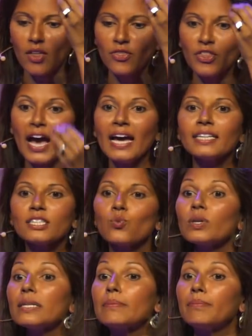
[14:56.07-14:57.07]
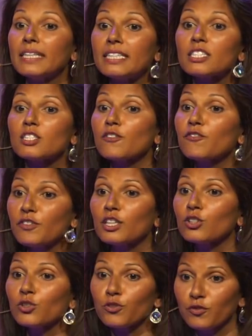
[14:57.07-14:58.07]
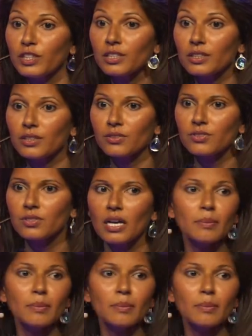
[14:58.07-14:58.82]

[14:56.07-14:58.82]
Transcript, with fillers: that is what it means to feel your feelings.